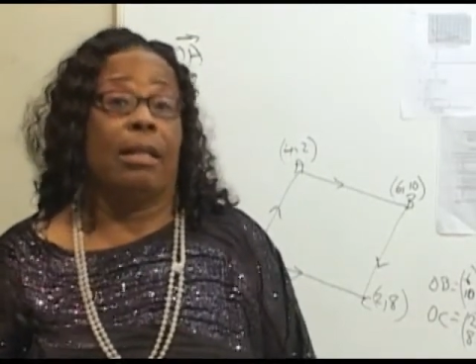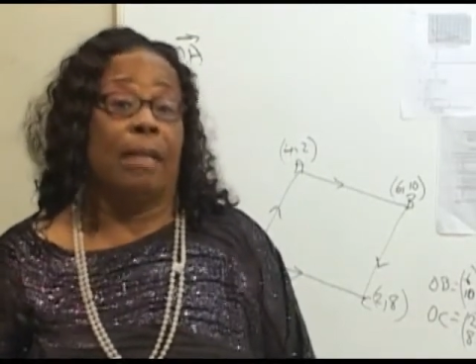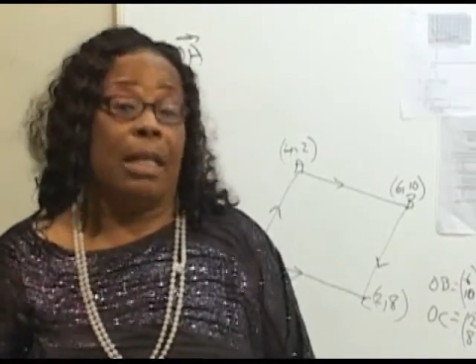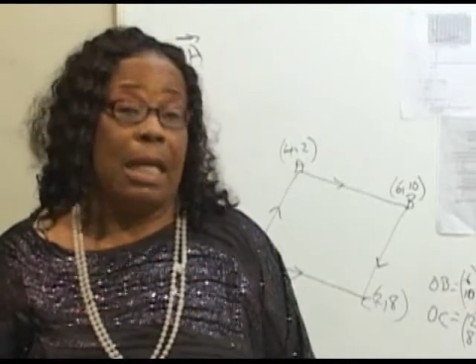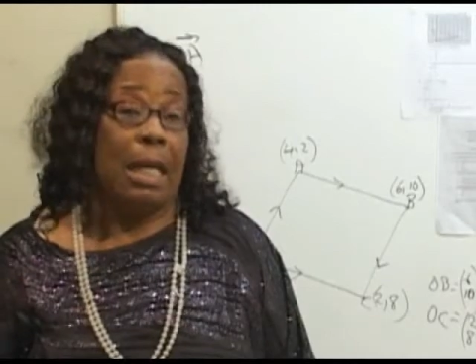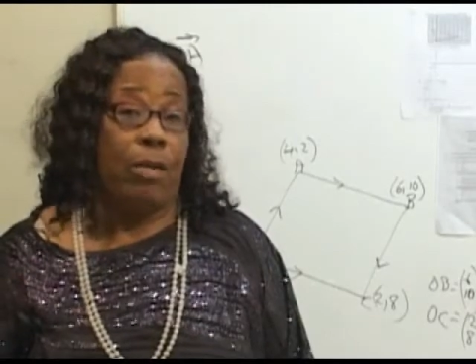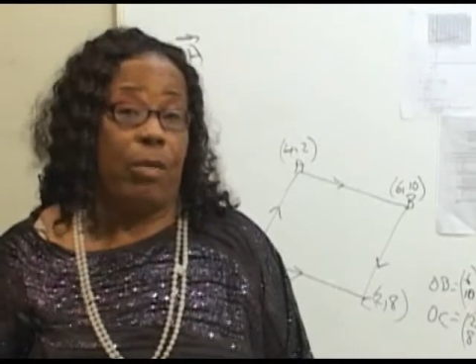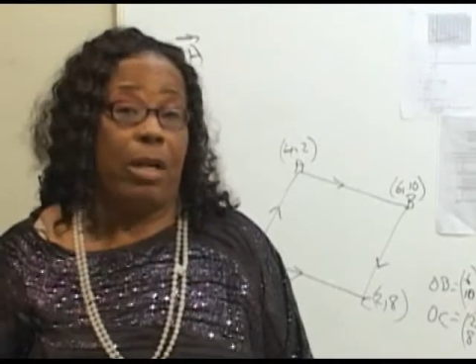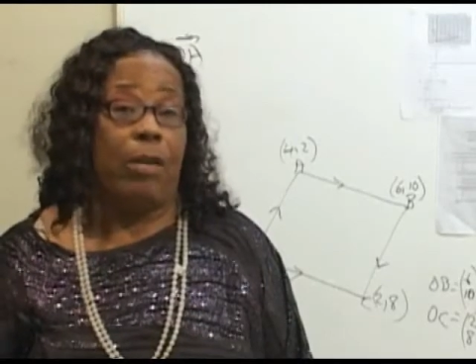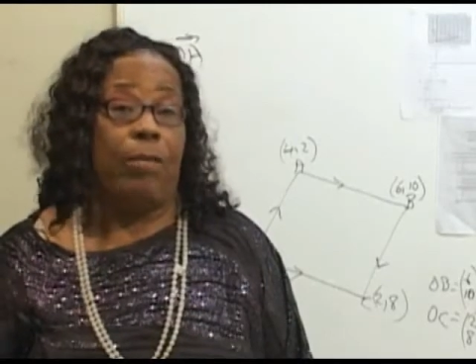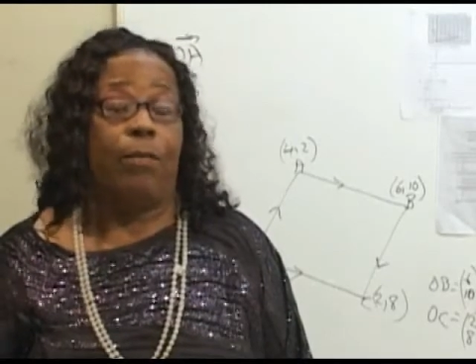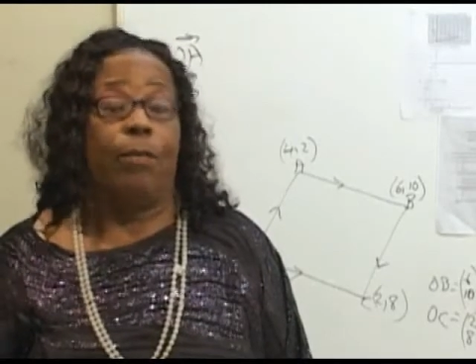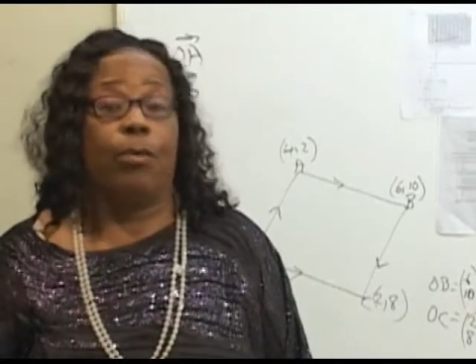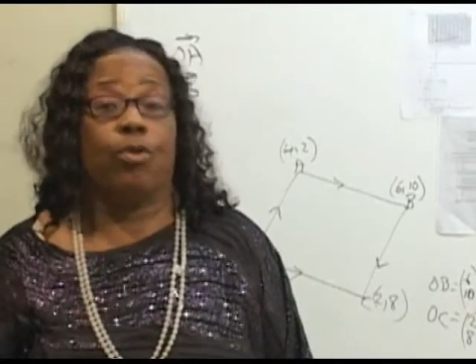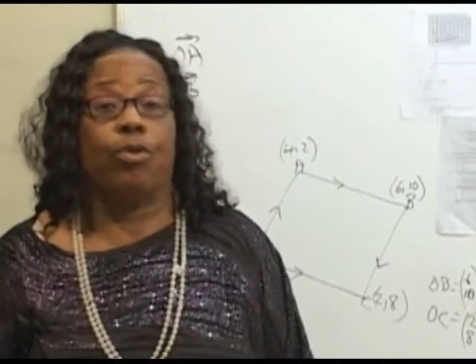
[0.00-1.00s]
the grade
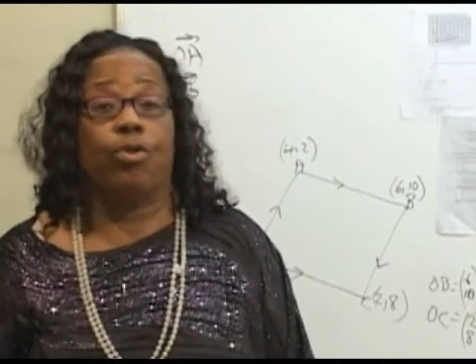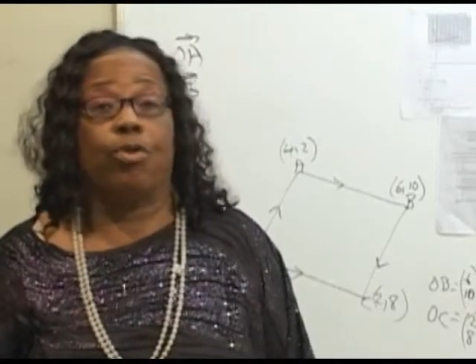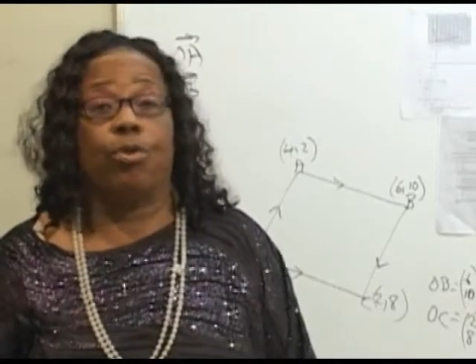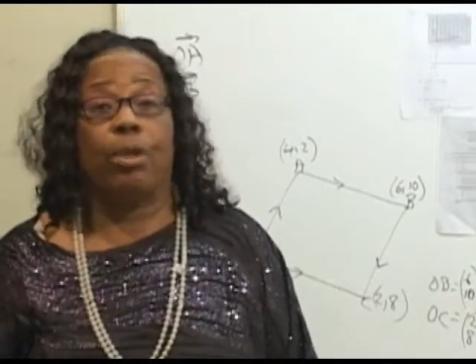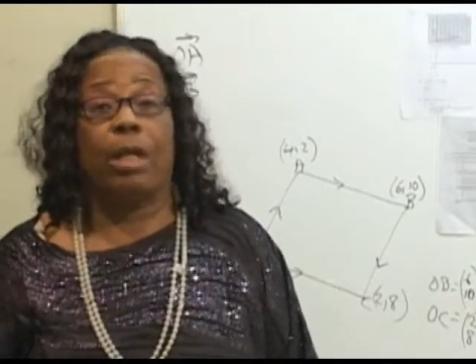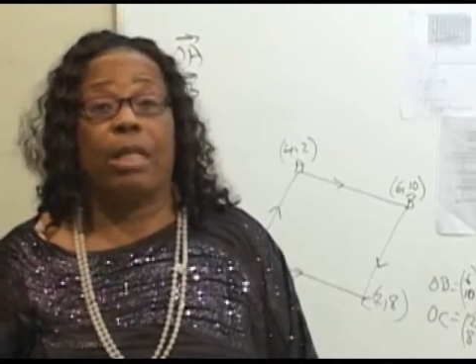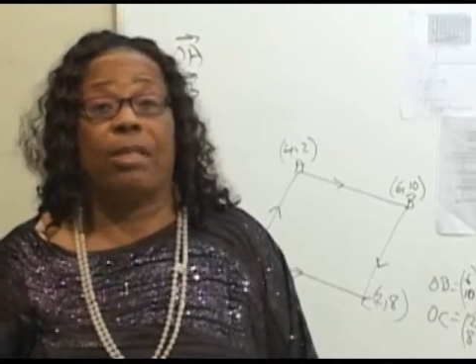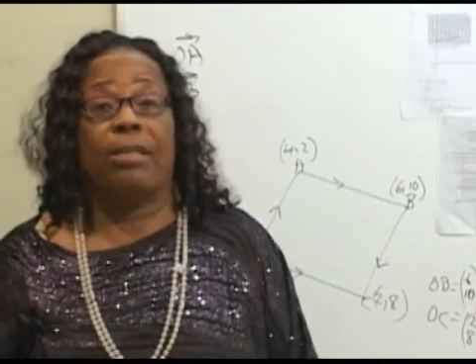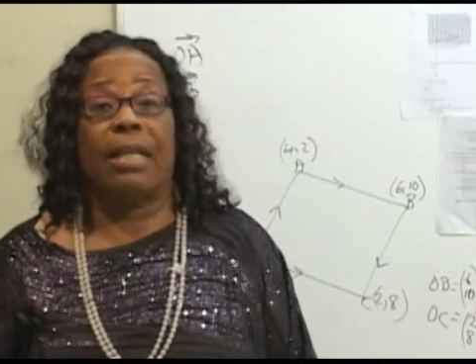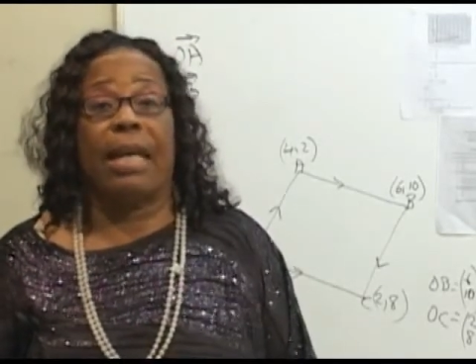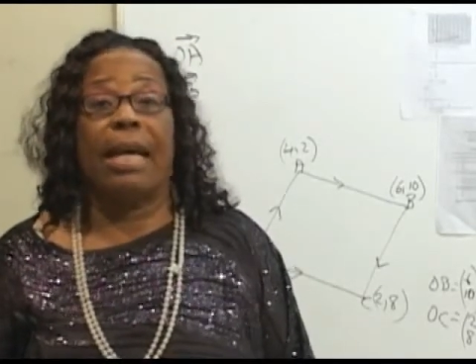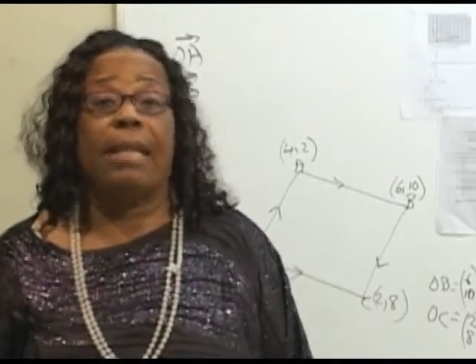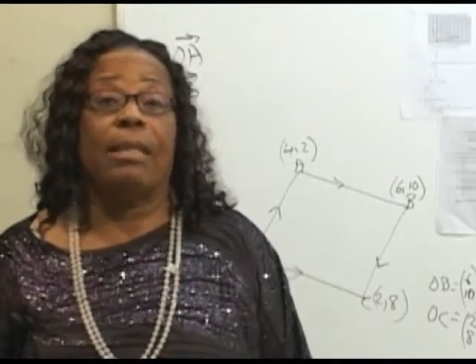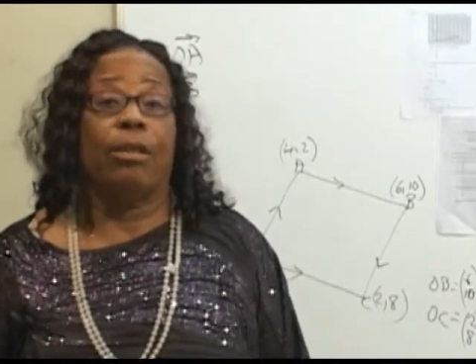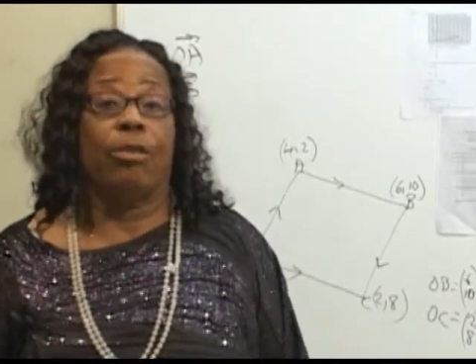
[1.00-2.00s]
4 students,
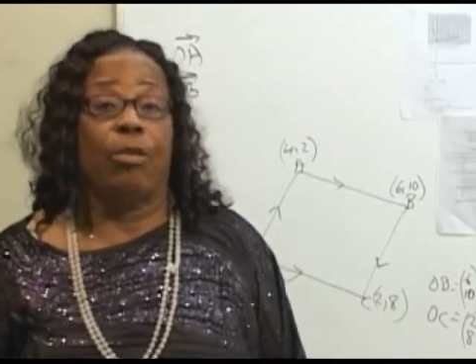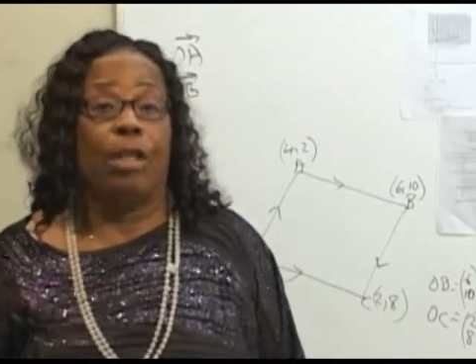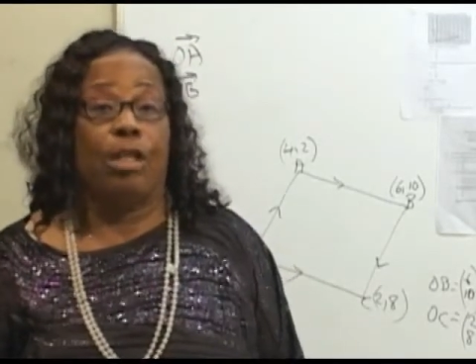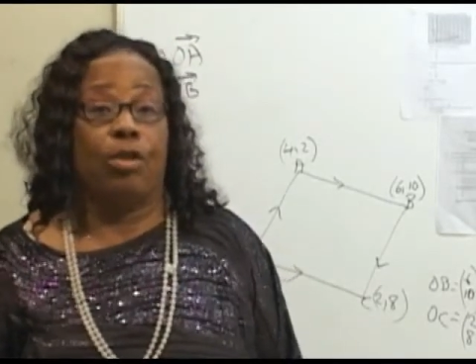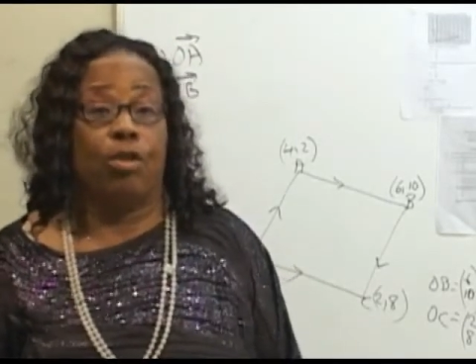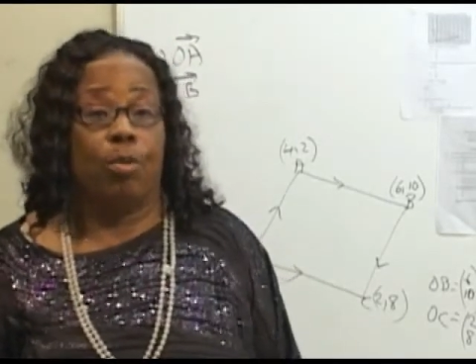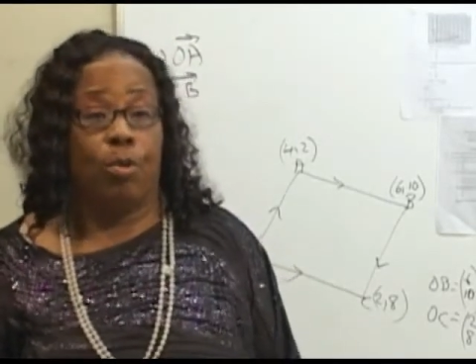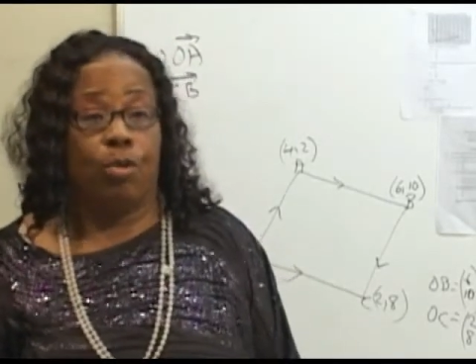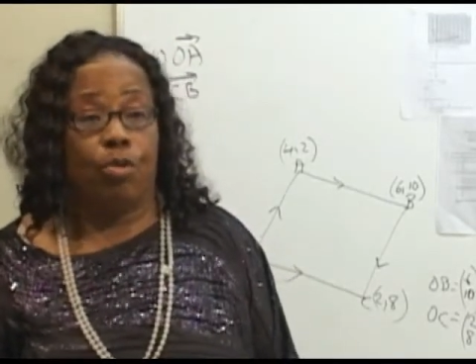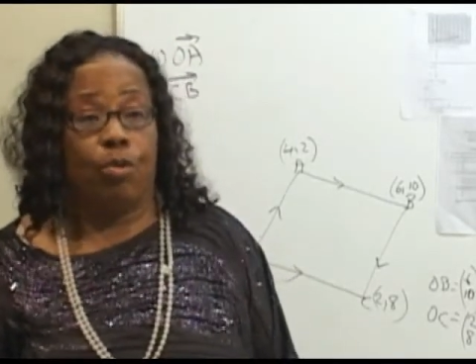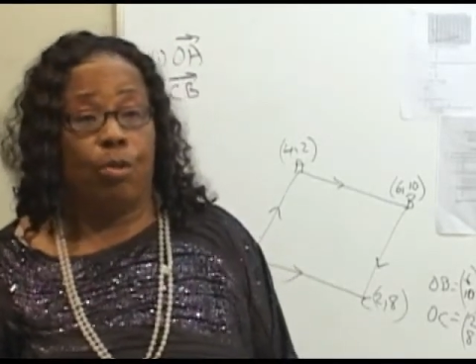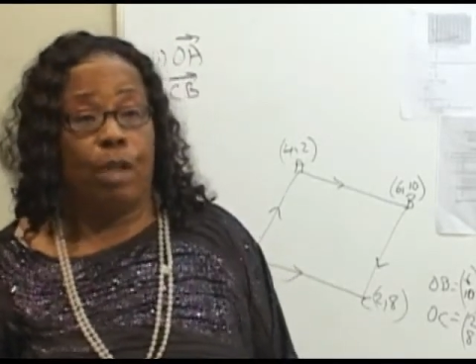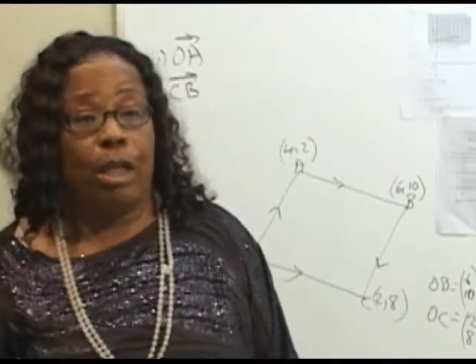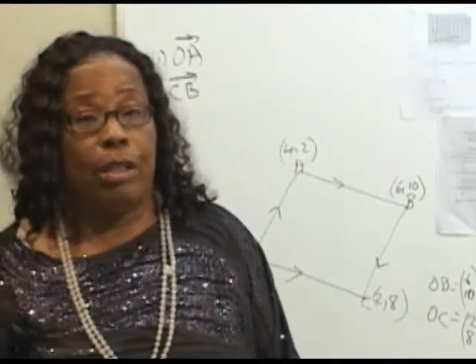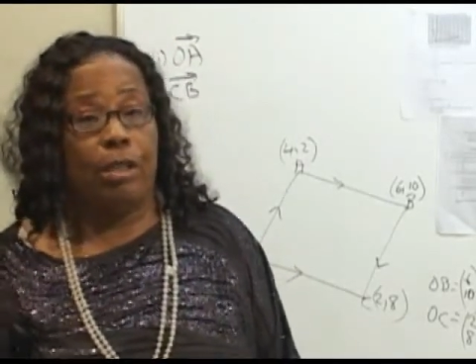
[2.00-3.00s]
and the grade 2
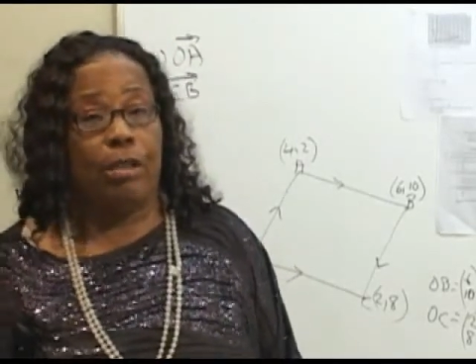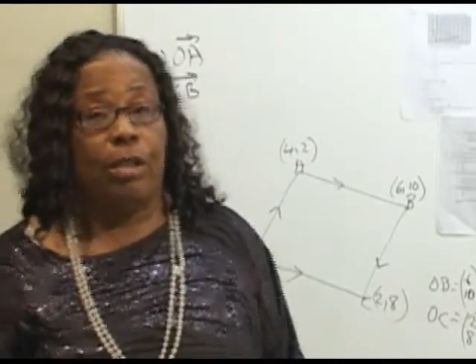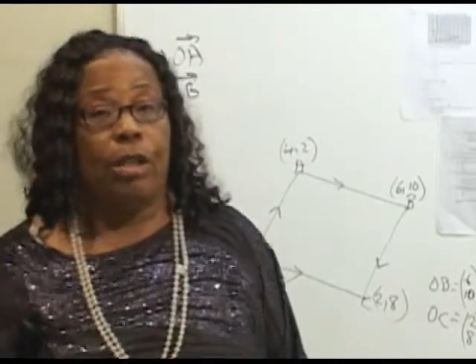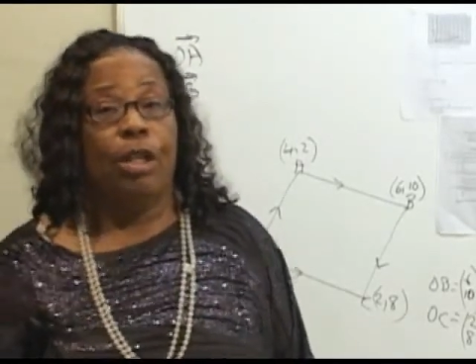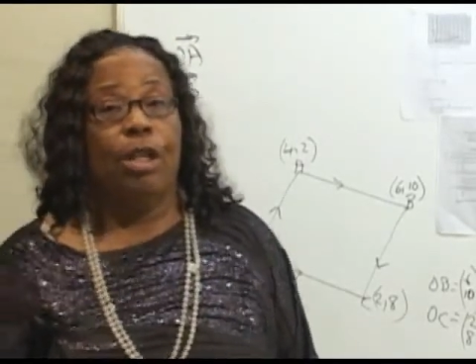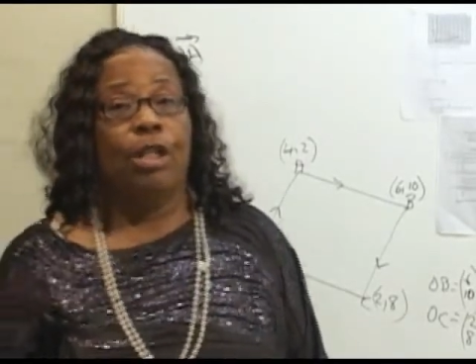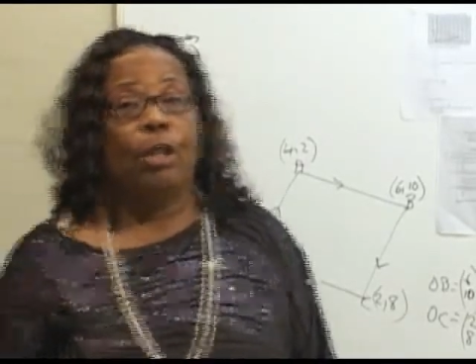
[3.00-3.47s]
students